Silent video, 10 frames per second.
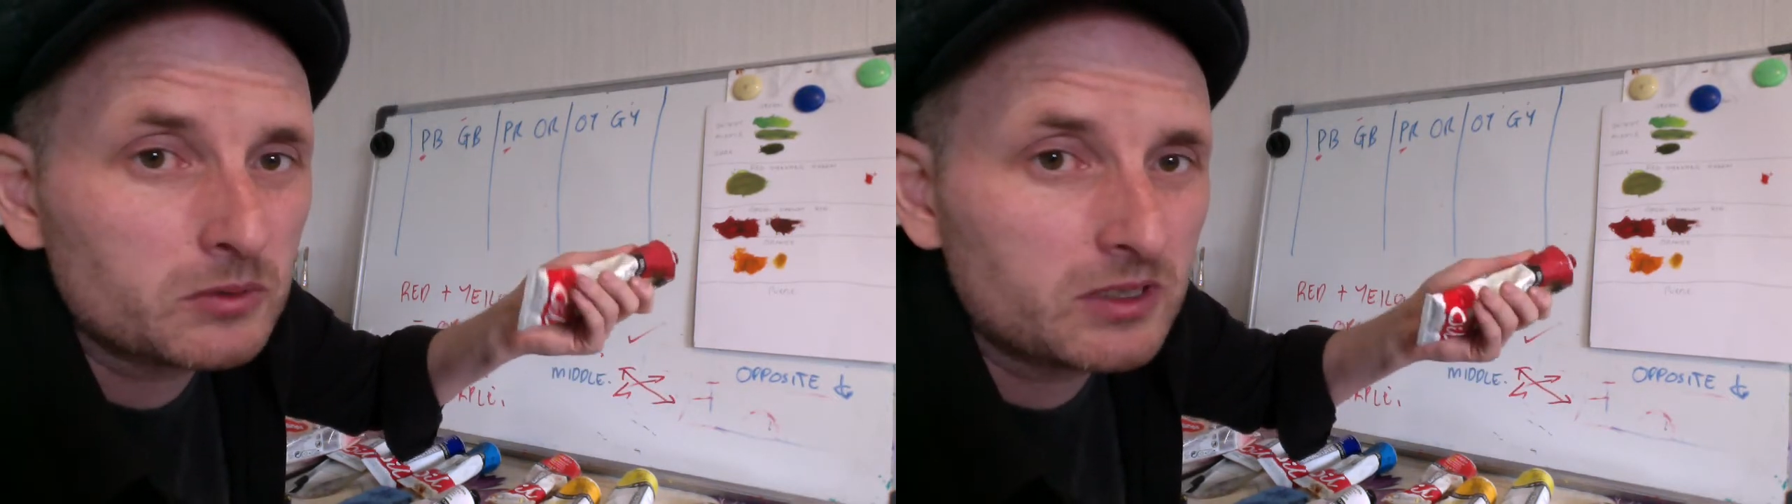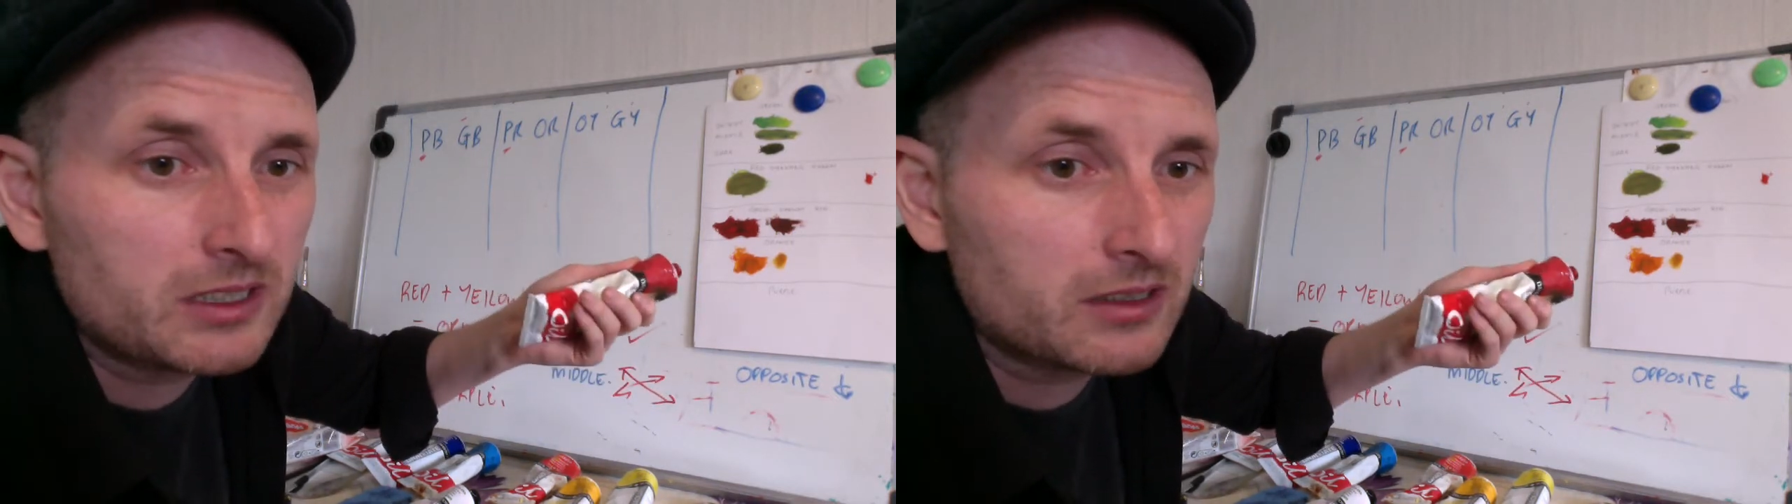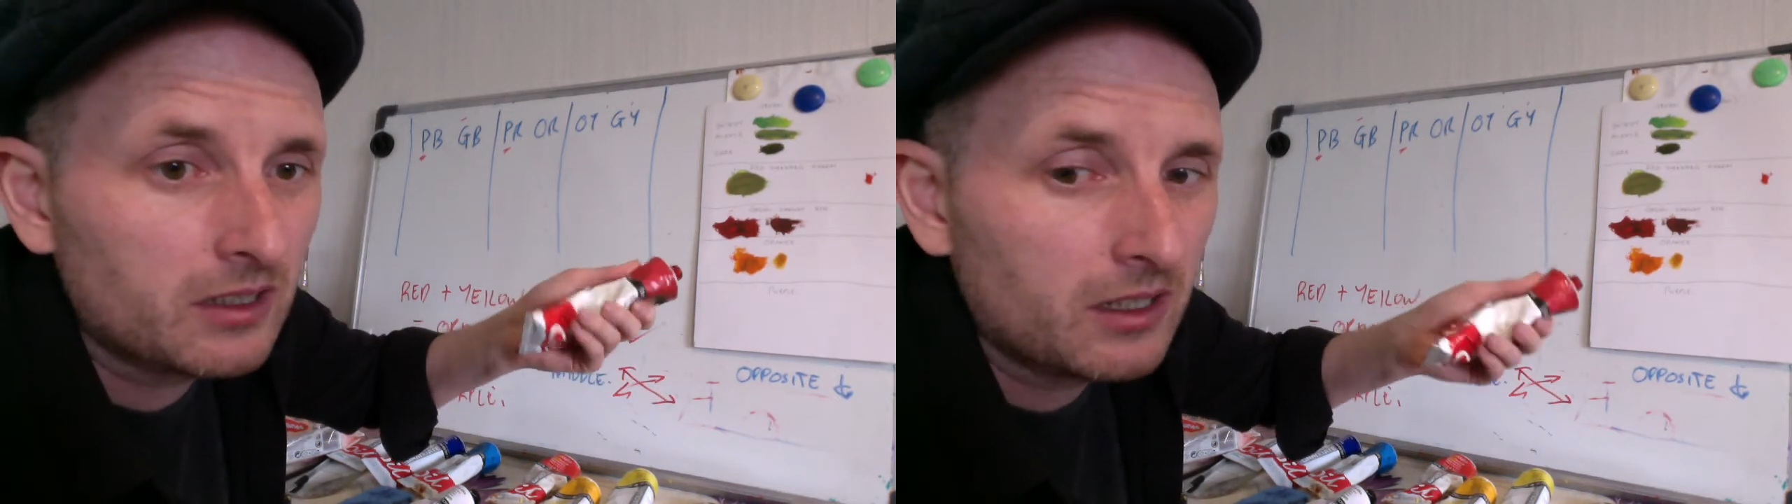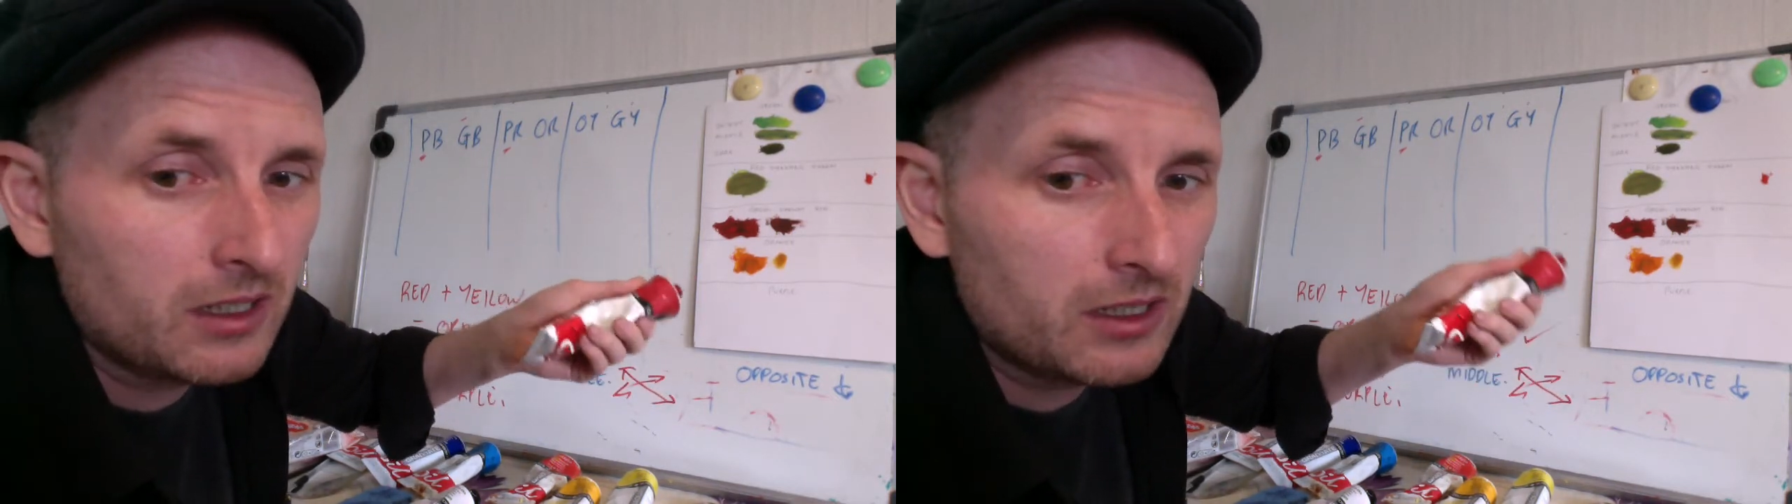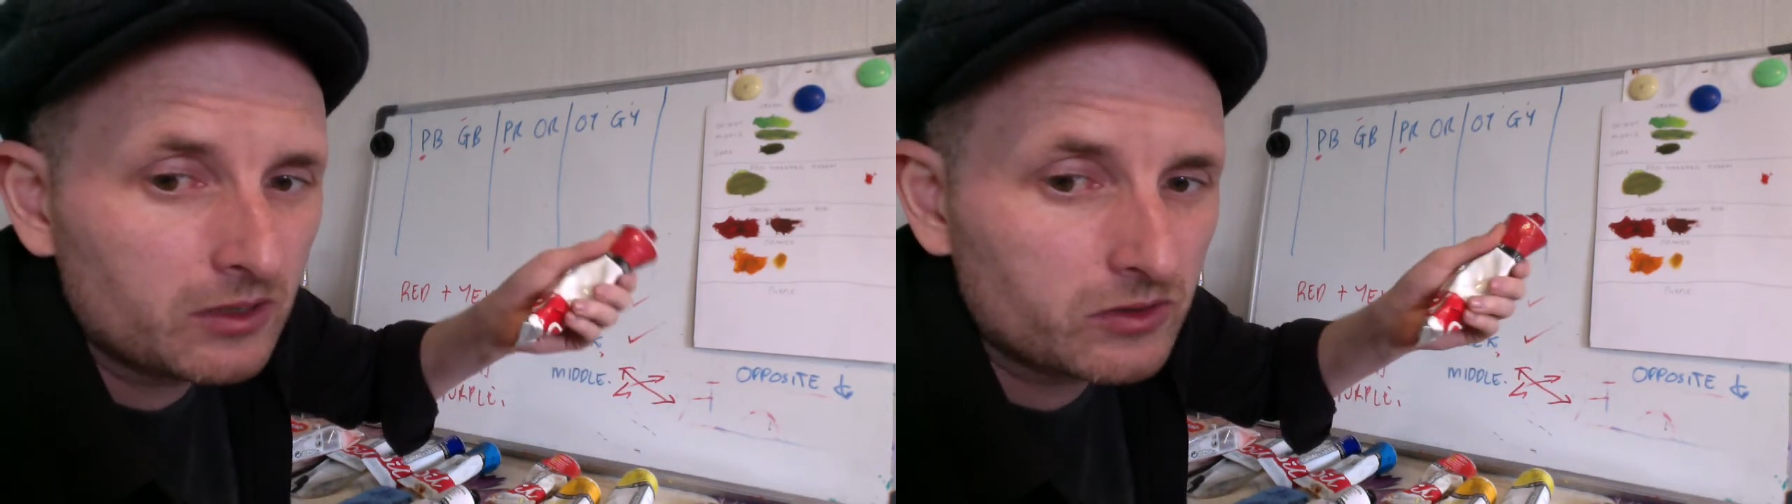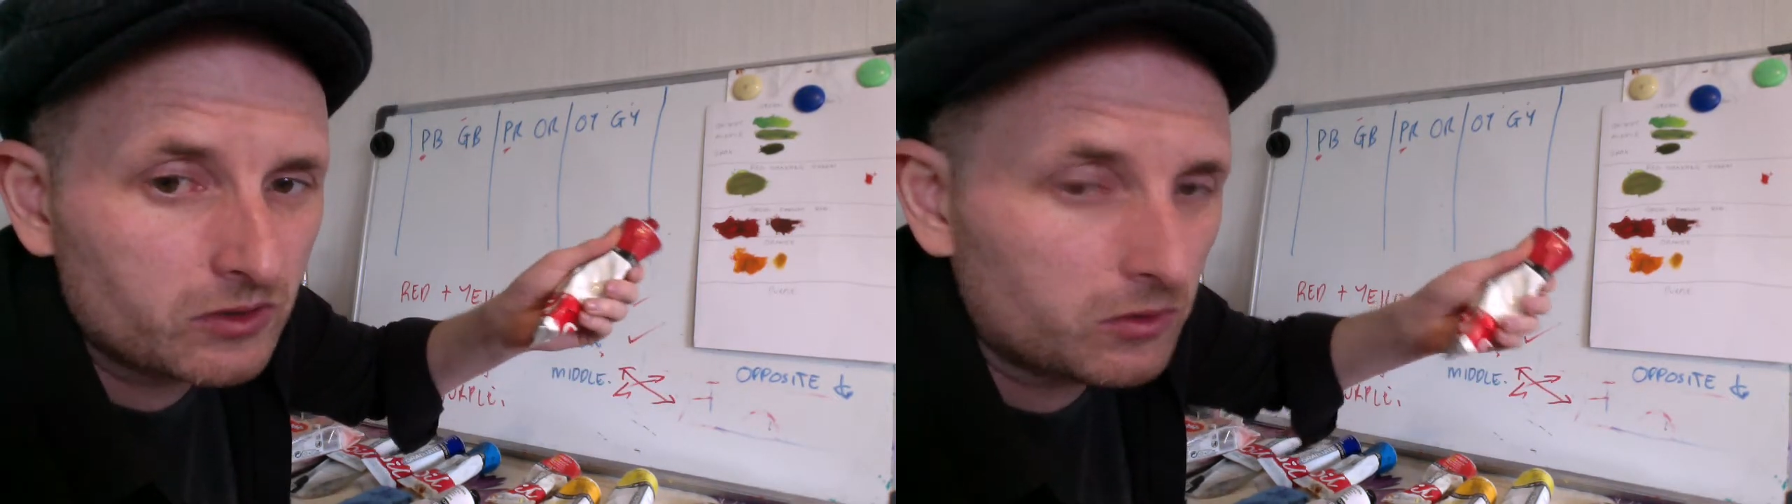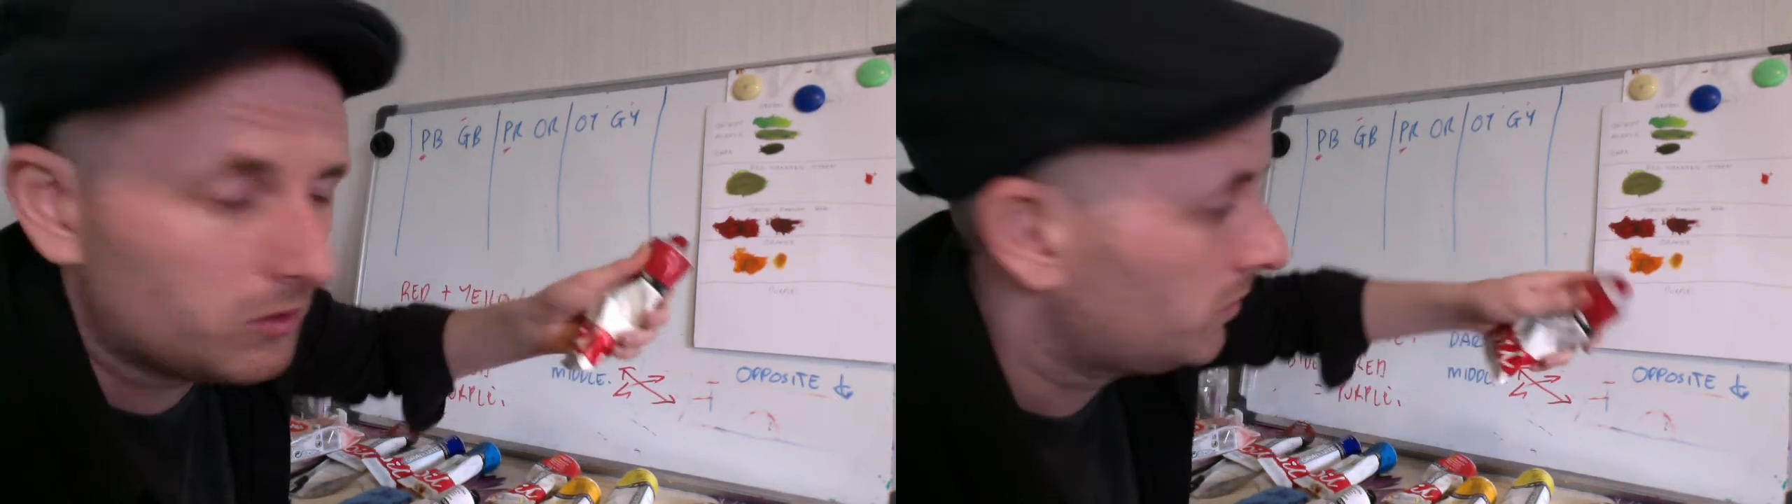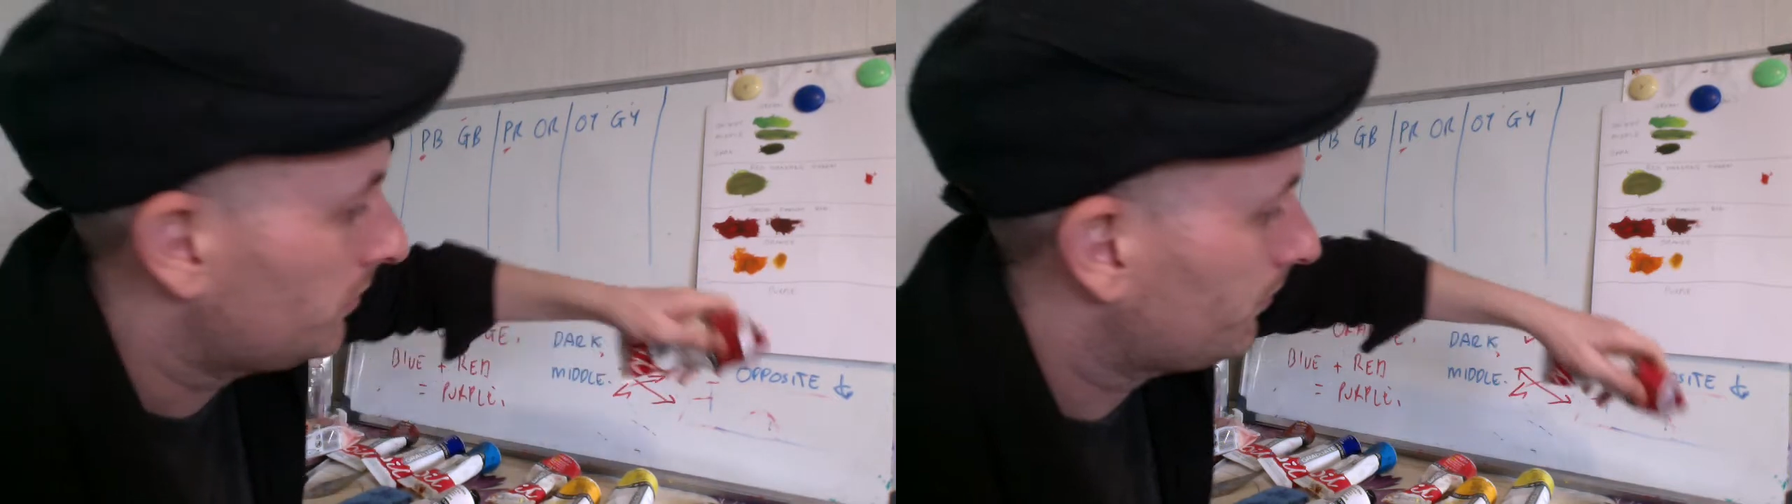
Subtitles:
here. So